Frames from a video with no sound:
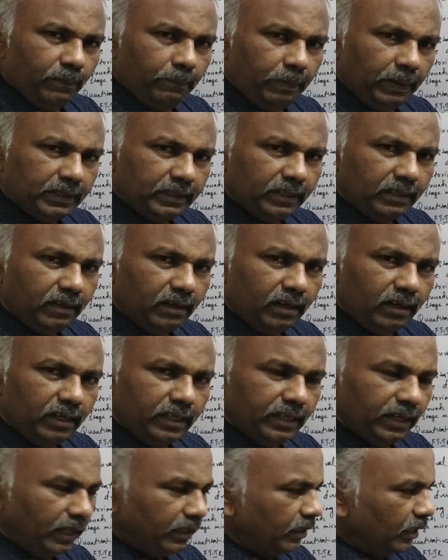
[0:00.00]

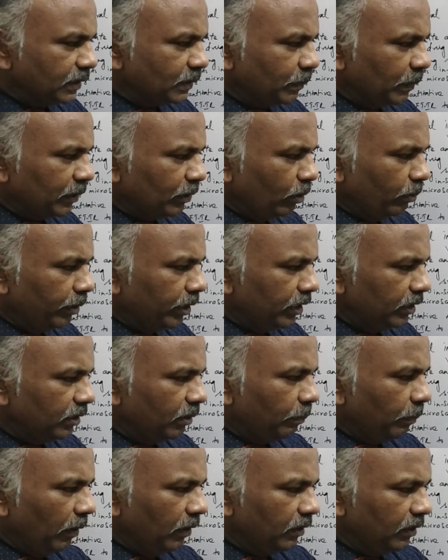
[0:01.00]
particularly in IR spectrometry,
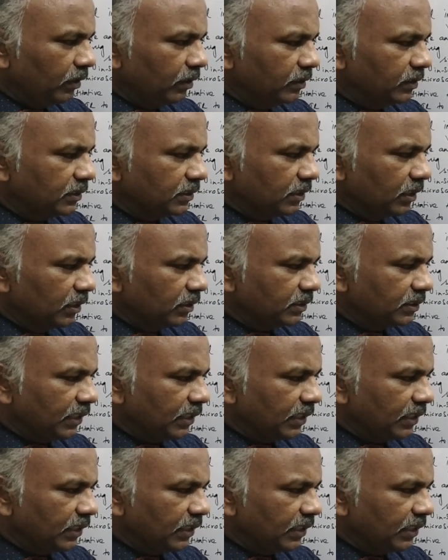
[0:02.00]
the particles